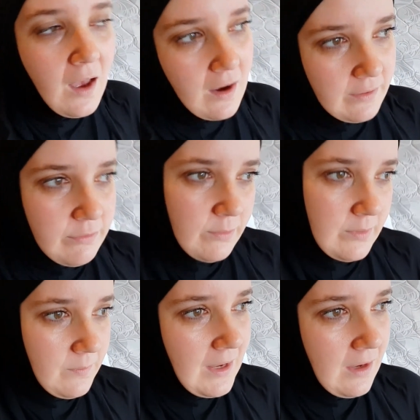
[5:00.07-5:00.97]
I threw it
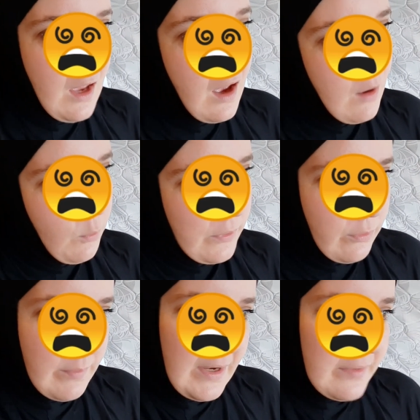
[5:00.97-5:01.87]
away. with
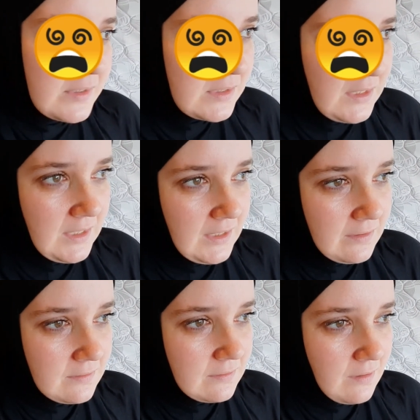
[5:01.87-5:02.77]
all my other
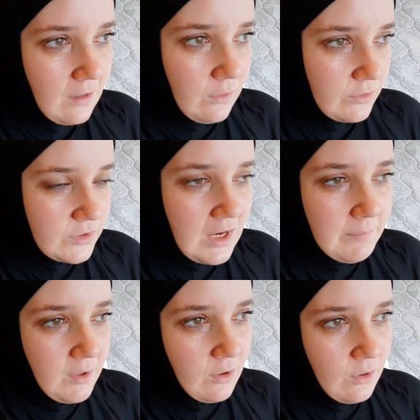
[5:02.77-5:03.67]
CDs a long time
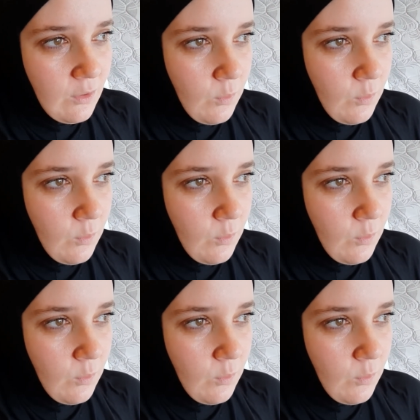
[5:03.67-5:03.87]
ago